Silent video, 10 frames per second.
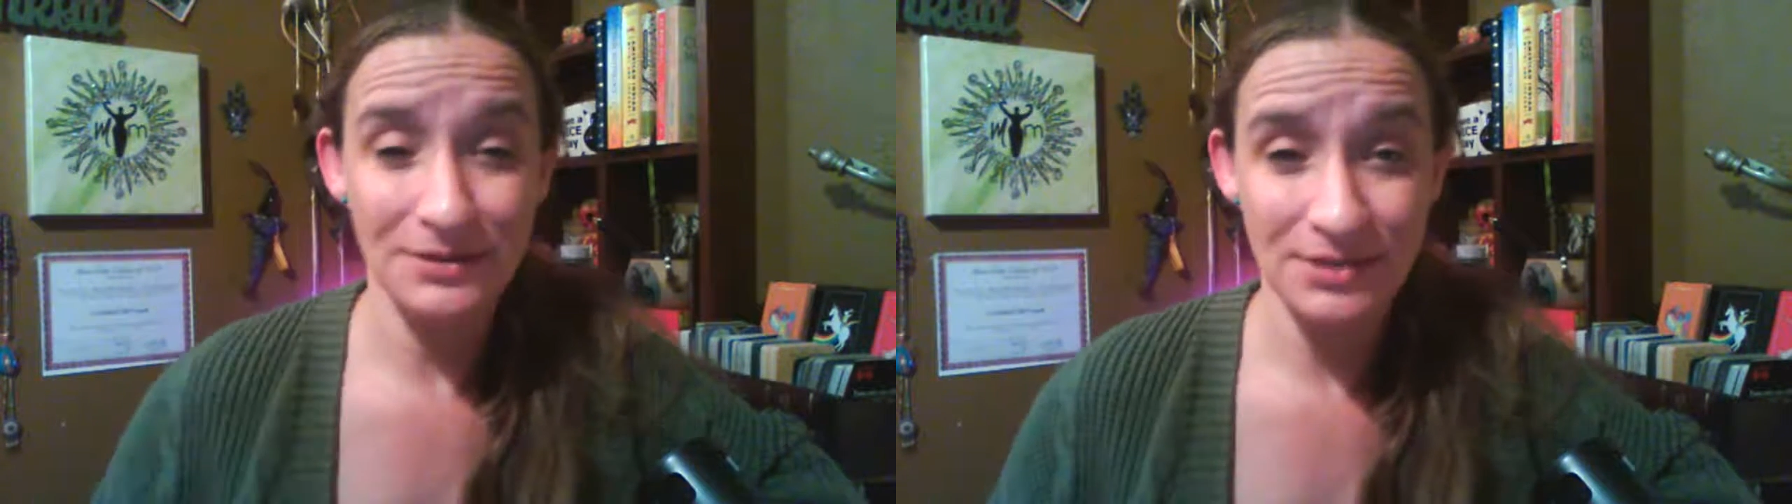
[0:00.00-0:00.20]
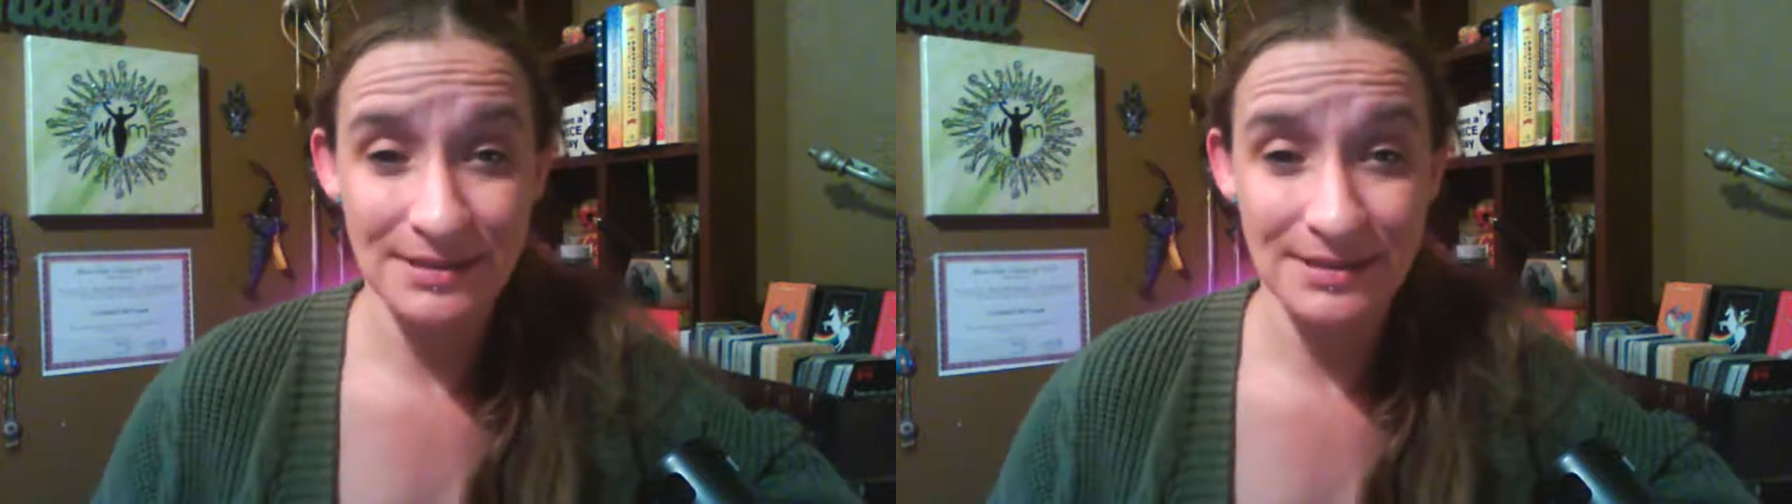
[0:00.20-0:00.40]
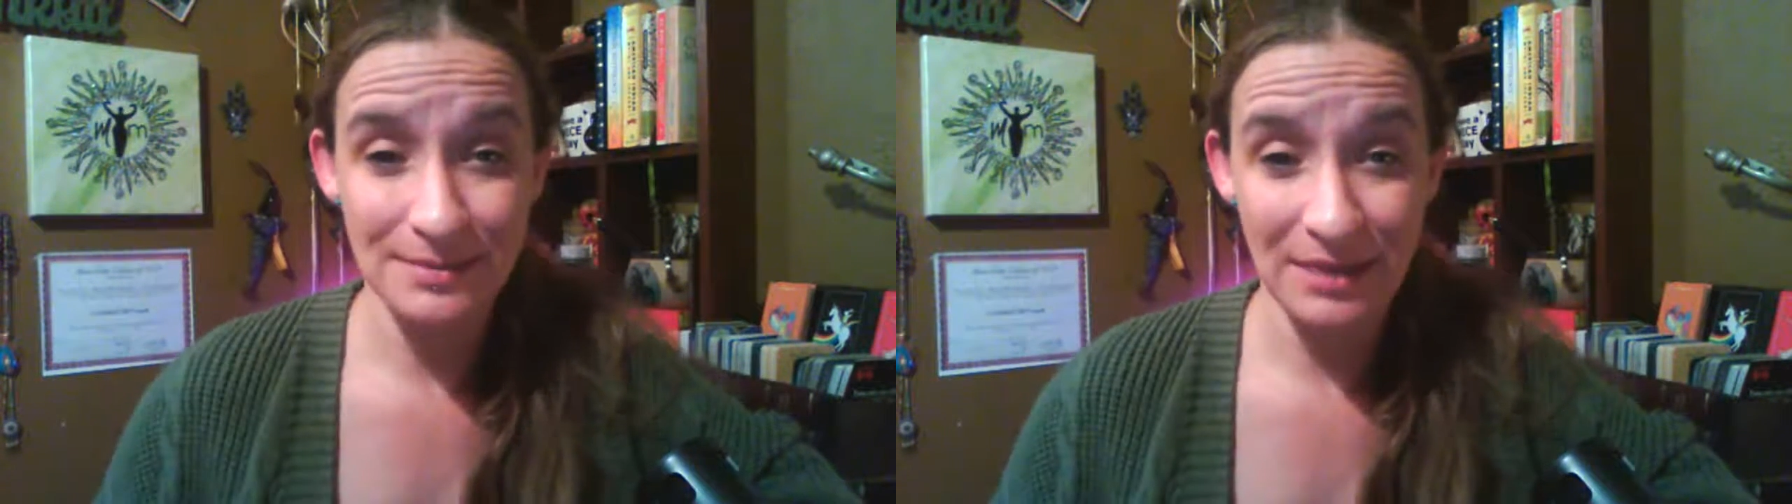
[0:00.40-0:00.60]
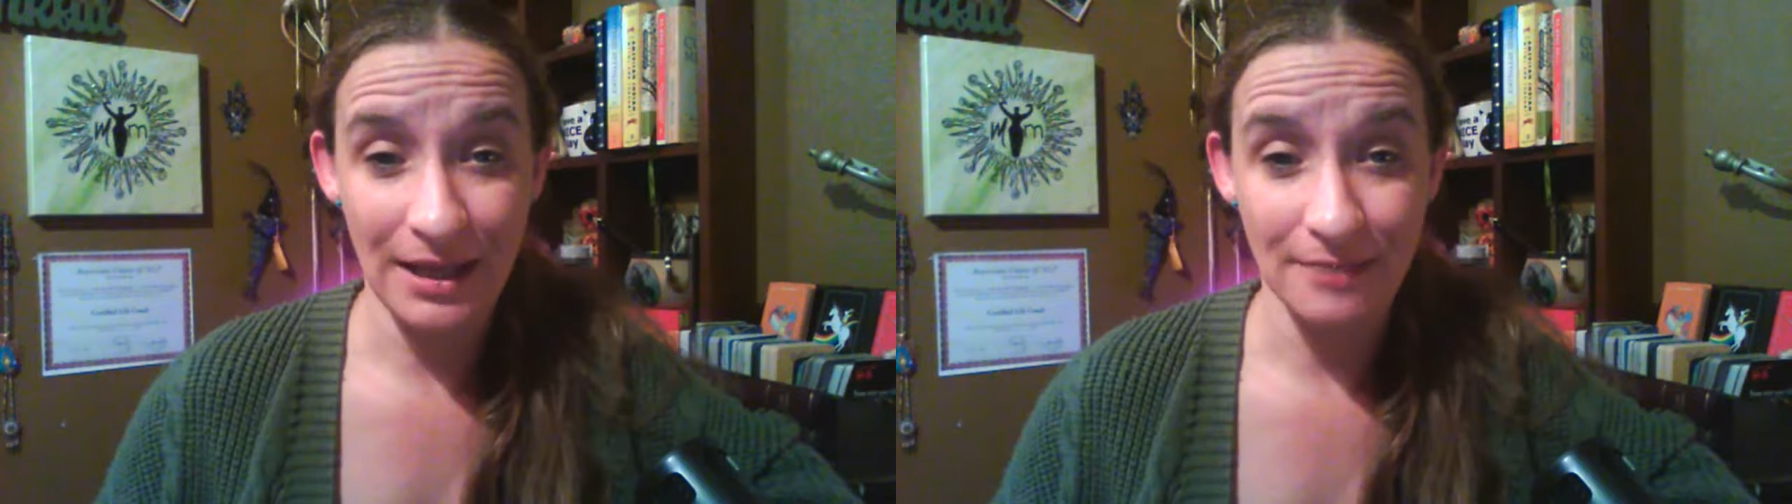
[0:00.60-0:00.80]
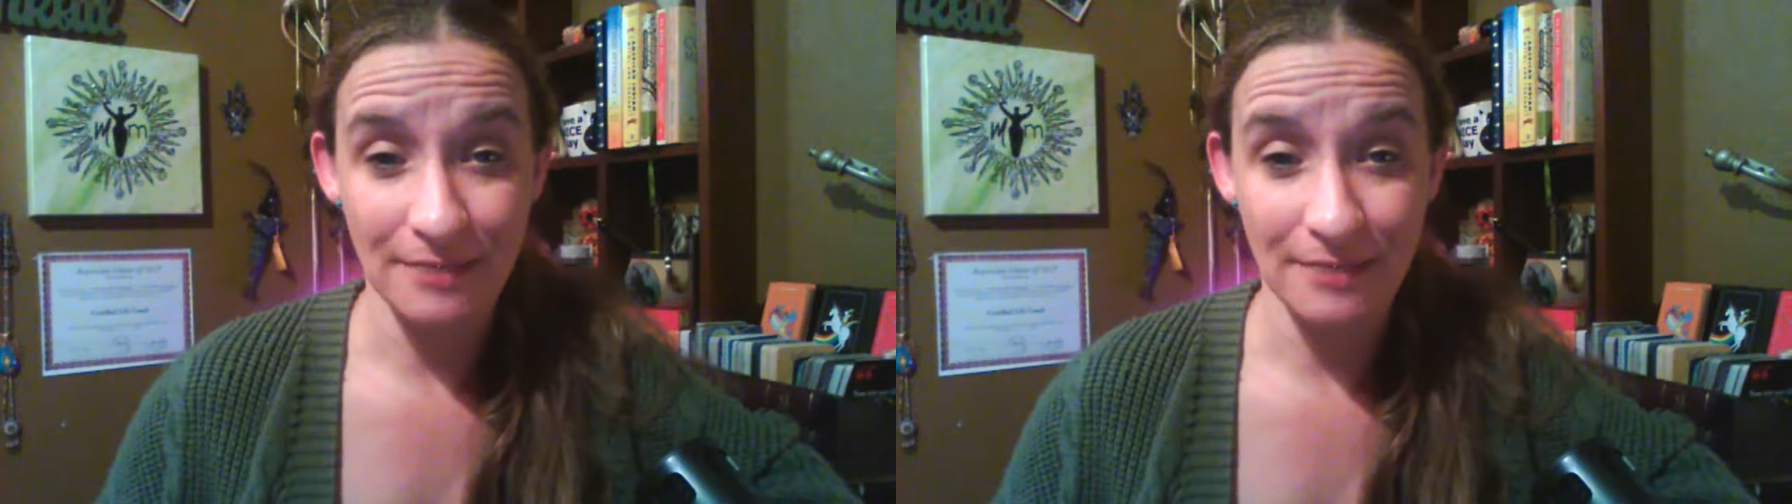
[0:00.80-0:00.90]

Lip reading: just be.